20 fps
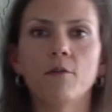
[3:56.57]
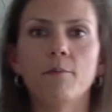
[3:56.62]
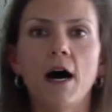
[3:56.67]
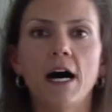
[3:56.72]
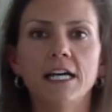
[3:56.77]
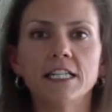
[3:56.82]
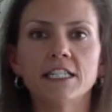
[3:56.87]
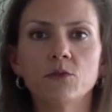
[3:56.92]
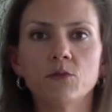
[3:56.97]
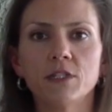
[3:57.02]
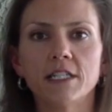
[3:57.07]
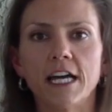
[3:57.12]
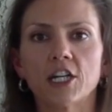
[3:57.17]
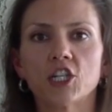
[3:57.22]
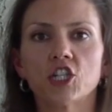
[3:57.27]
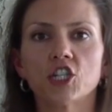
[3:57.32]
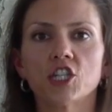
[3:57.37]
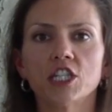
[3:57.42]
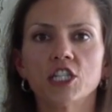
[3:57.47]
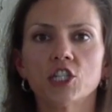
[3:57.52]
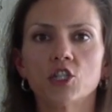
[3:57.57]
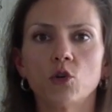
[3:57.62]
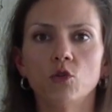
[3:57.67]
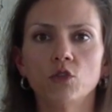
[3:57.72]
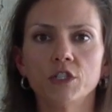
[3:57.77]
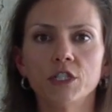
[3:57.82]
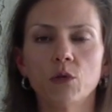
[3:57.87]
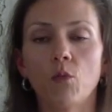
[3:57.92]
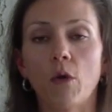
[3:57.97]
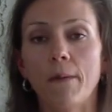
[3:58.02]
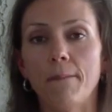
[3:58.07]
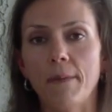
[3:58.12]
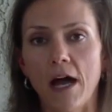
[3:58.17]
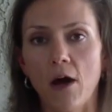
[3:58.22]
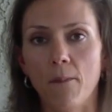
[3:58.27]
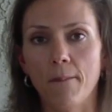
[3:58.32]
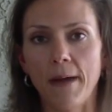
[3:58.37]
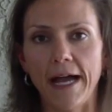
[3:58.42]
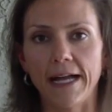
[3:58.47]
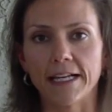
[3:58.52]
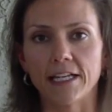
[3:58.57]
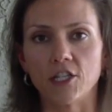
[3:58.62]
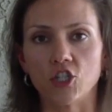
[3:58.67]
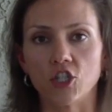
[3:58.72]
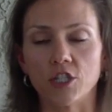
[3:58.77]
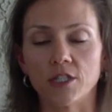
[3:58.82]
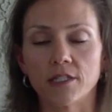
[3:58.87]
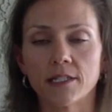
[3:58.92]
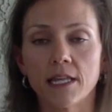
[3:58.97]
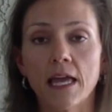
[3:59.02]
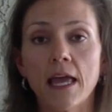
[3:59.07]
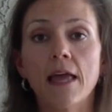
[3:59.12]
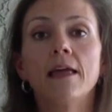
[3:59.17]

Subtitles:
pasta was actually sold in 1-pound packages.